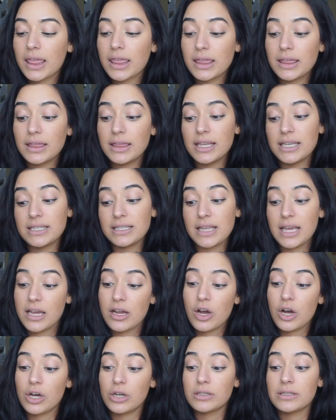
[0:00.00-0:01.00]
this thing
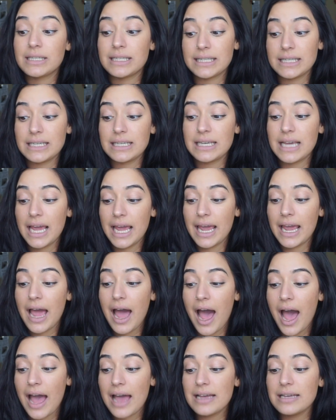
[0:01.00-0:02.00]
called
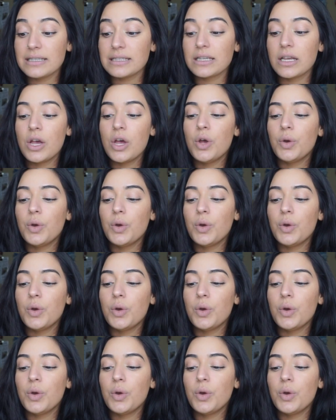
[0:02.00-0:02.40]
CAIs,